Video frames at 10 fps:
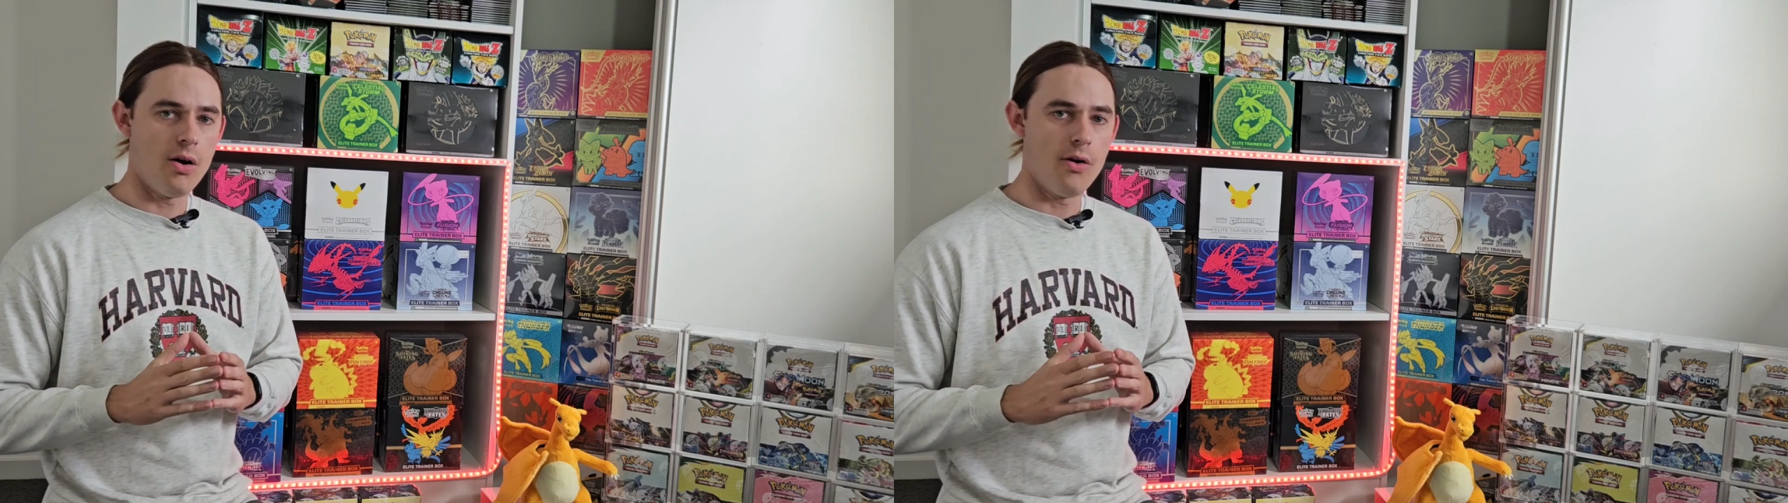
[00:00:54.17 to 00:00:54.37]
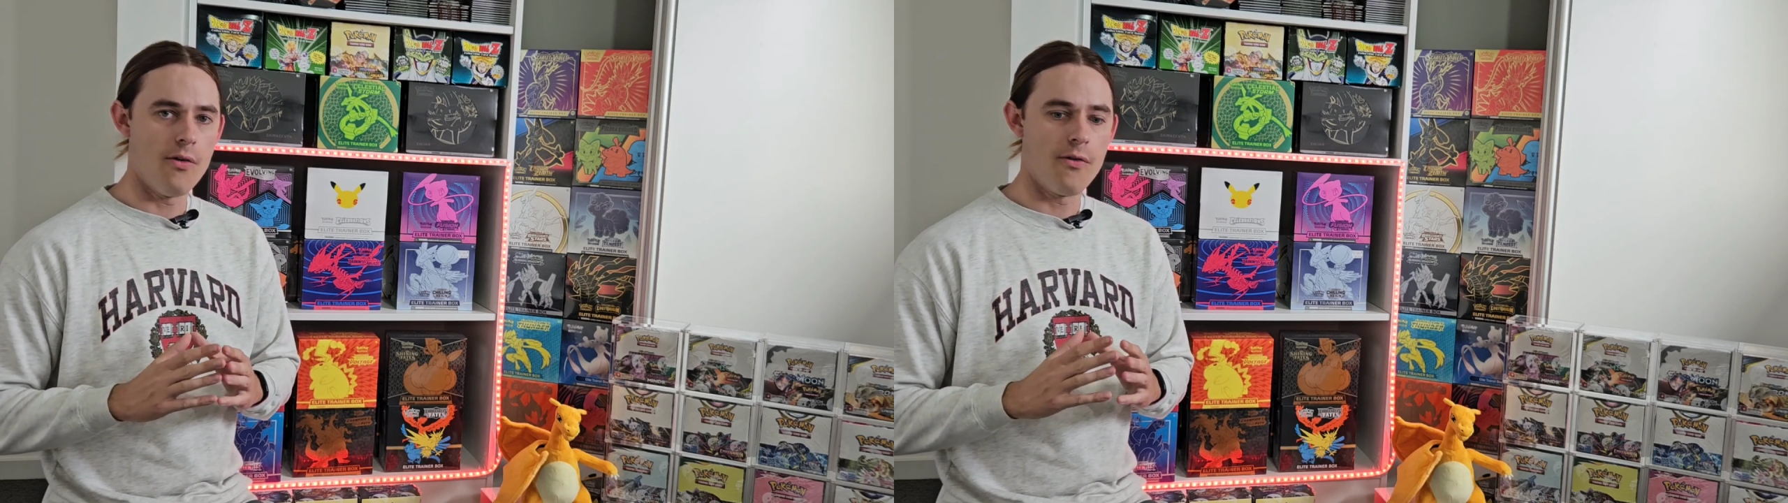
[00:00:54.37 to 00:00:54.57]

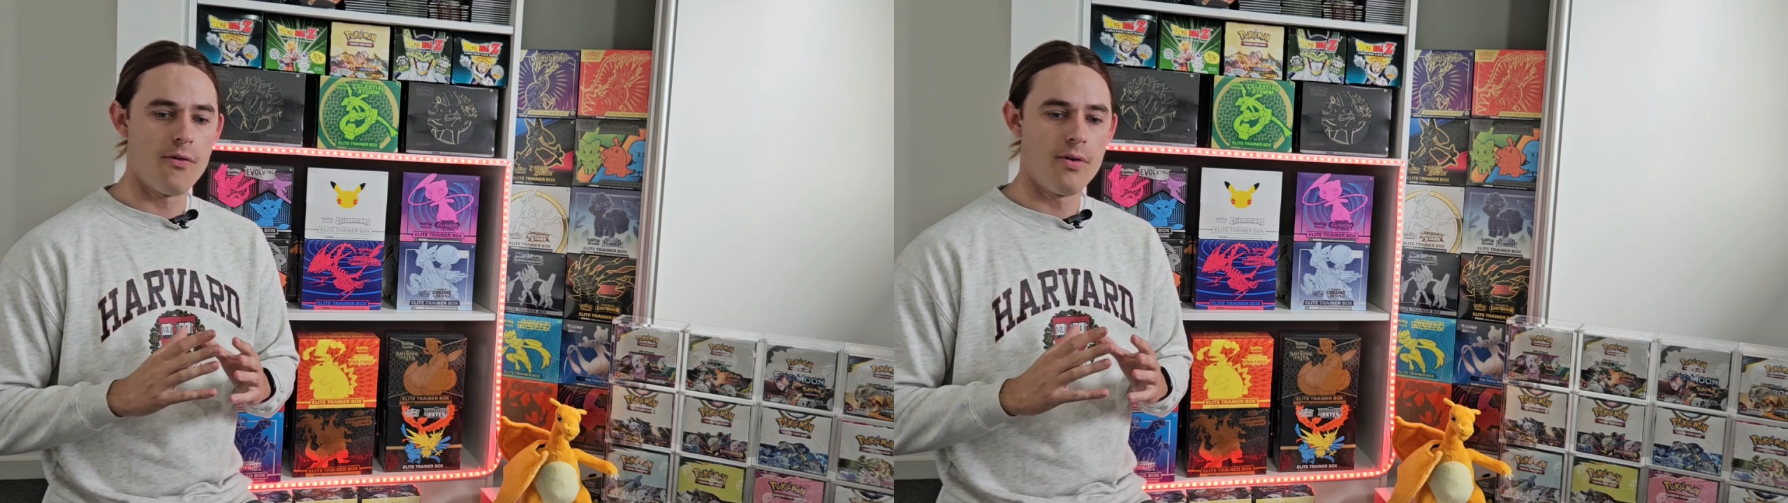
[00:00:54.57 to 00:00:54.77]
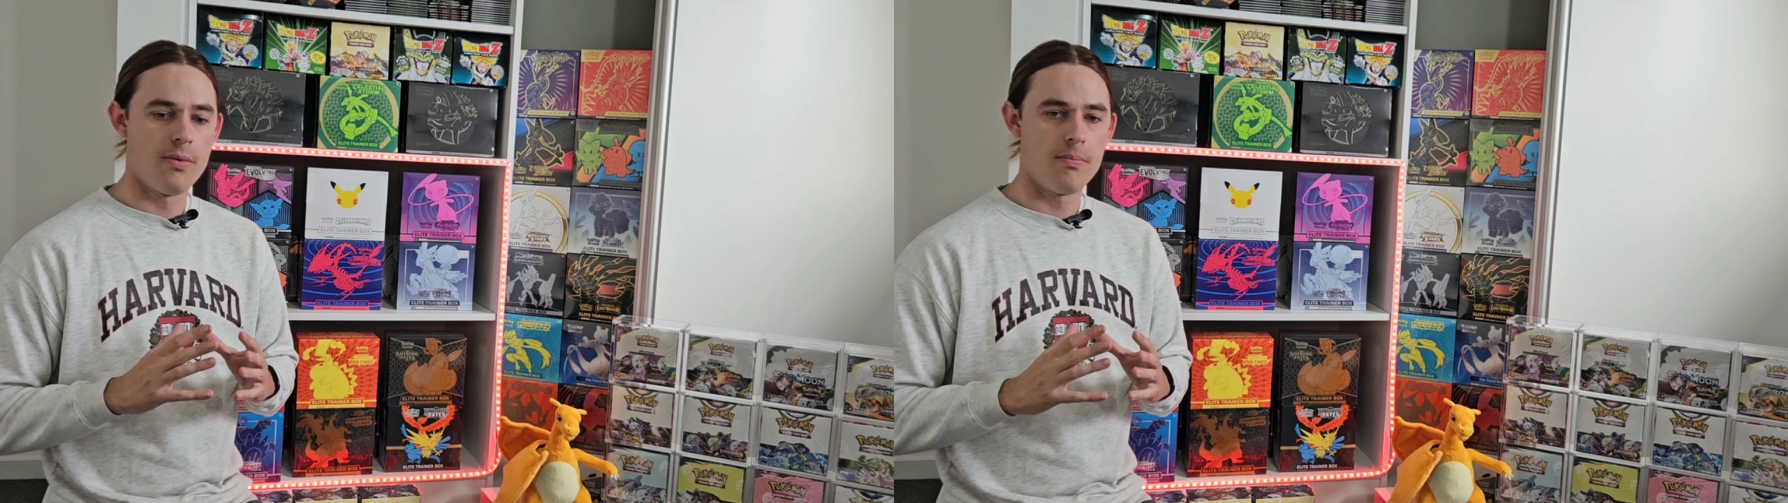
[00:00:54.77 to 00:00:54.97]
of
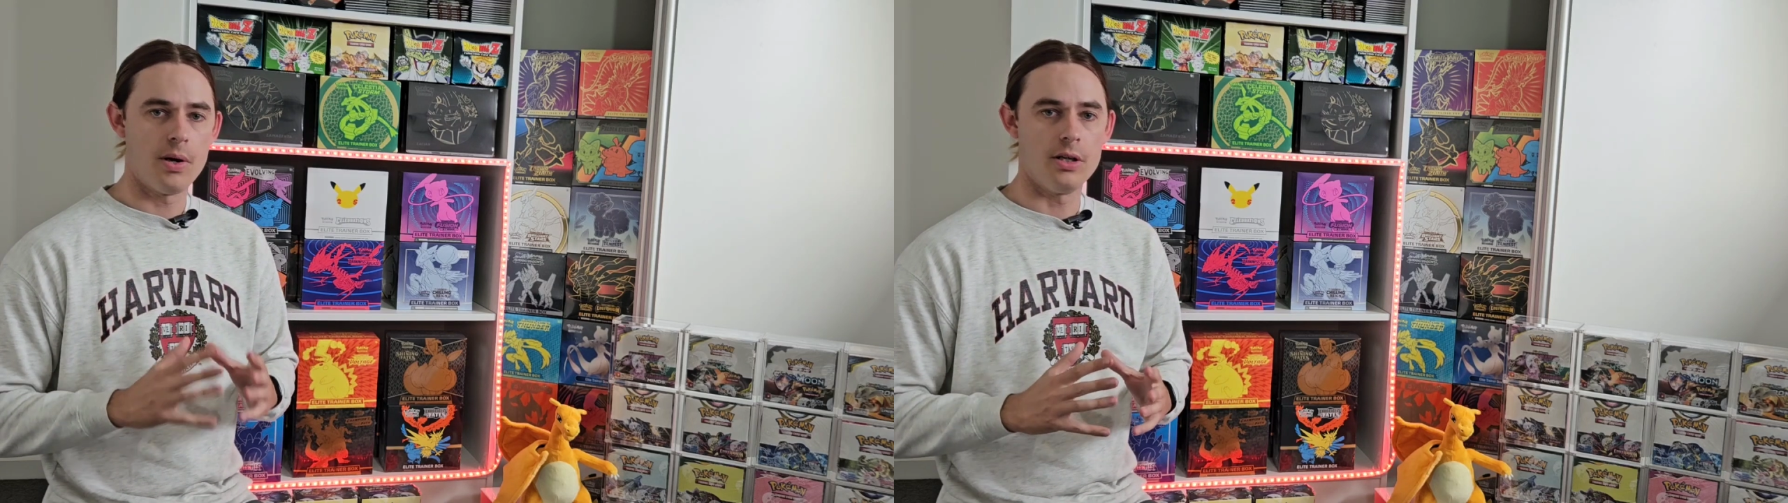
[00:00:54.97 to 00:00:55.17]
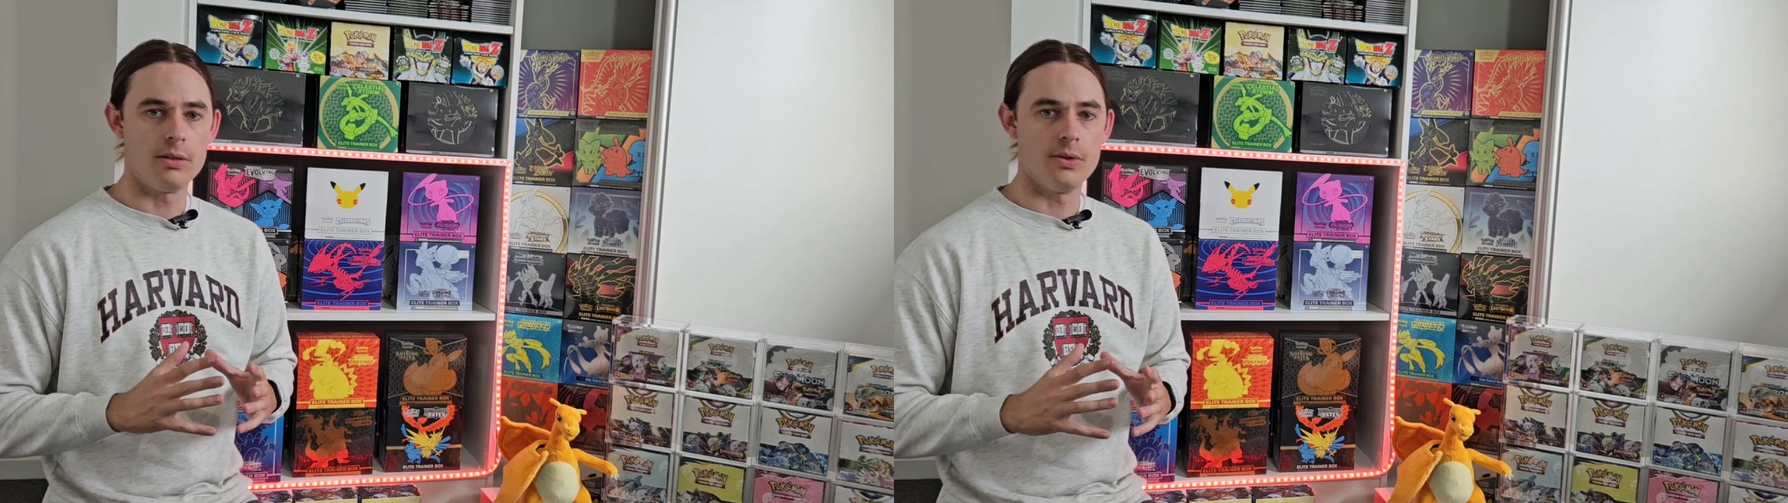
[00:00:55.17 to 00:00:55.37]

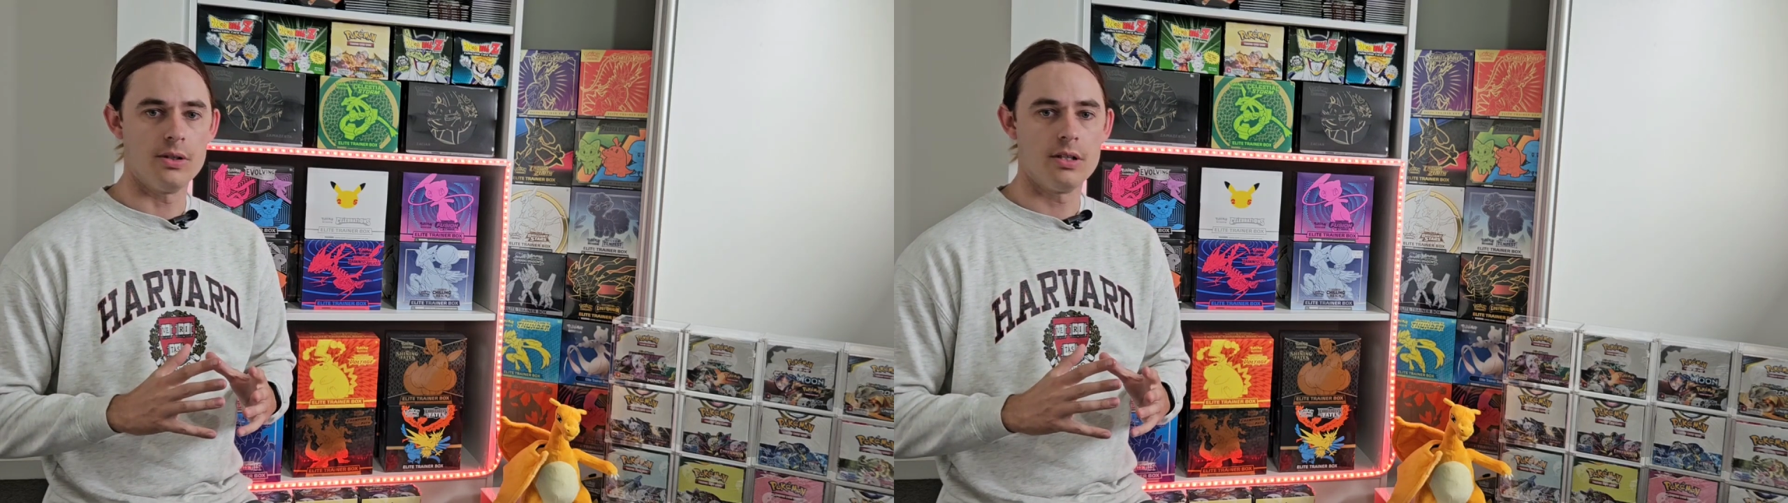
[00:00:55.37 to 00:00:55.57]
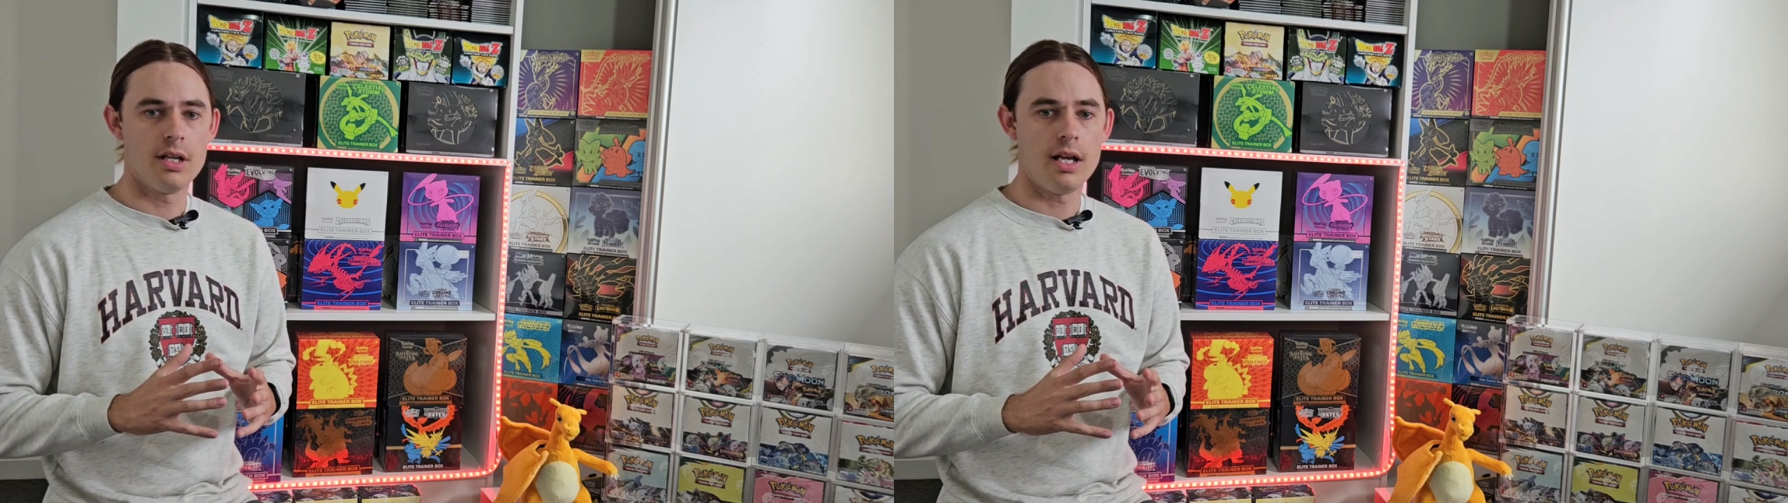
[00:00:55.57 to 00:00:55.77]

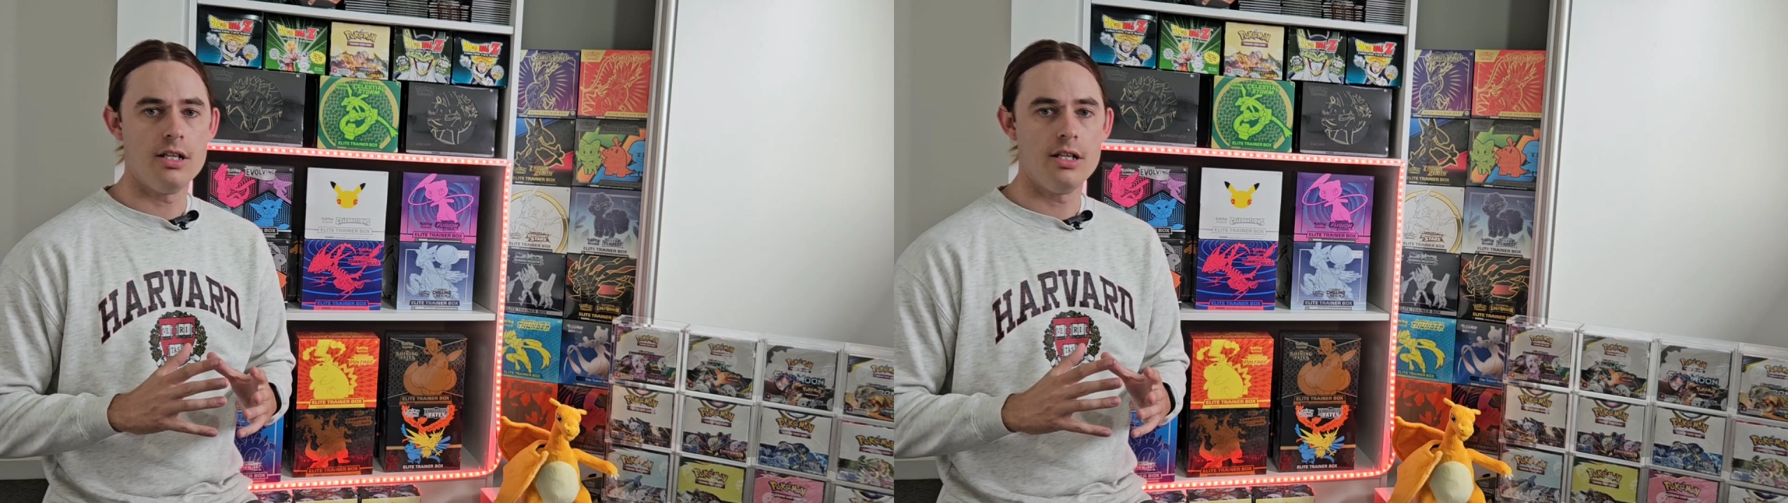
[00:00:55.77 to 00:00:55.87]
Pokemon.